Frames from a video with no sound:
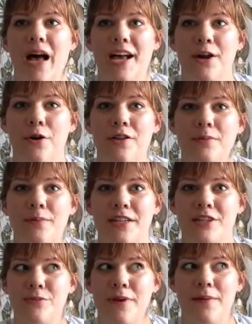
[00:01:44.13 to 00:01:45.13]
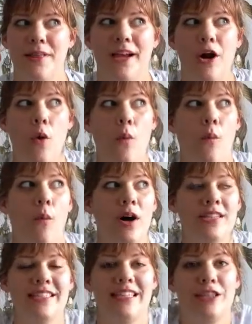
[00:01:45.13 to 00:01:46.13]
I go to the beach maybe like
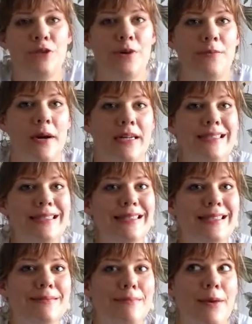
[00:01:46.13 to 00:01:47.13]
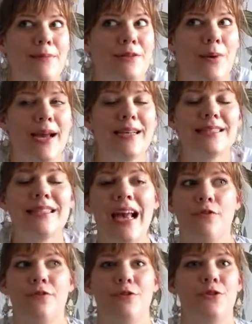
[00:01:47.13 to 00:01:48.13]
once in 3 months, maybe twice.
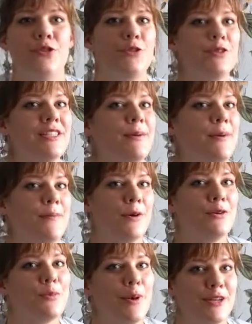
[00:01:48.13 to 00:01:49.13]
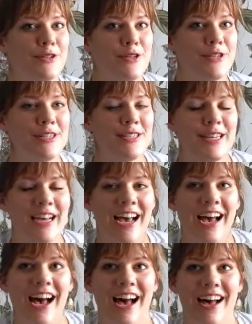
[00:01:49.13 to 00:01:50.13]
So if you do see me post pictures,
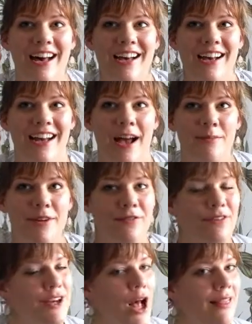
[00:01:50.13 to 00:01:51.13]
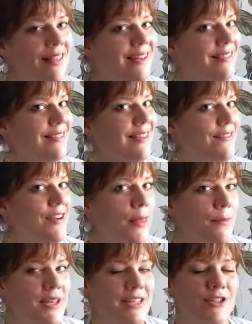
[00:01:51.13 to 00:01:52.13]
I'm definitely not like living
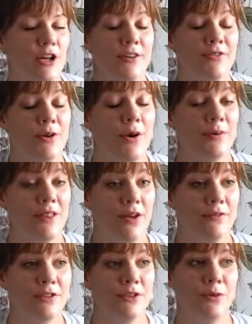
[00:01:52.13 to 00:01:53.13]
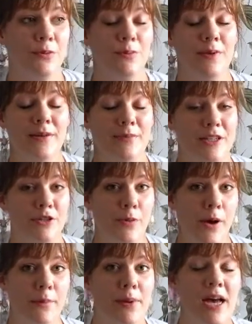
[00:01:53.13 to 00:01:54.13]
on the beach, even though I would love to be a beach
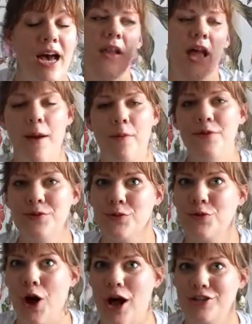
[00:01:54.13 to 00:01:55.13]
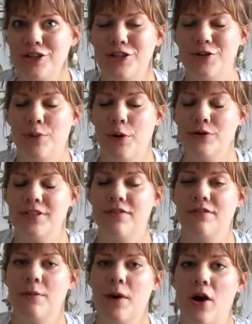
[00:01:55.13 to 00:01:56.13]
bum. I'm always real cautious to post
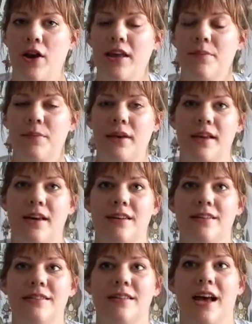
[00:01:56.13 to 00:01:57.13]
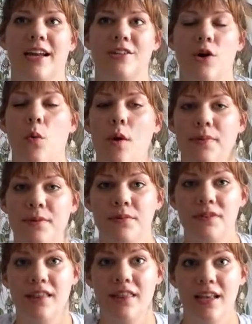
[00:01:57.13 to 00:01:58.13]
stuff about it because I don't want
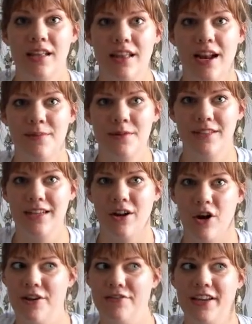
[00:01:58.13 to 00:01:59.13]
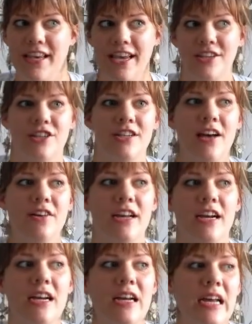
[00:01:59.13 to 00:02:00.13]
people to think that I'm just like on a vacation down
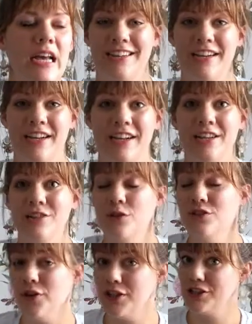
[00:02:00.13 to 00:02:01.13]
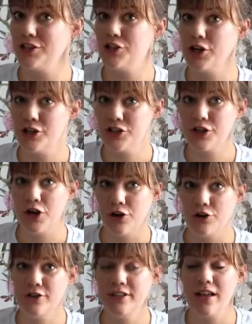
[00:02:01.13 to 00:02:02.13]
here. So as far as the church
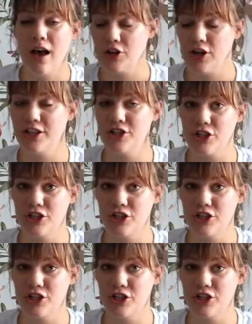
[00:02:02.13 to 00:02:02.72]
goes, I started the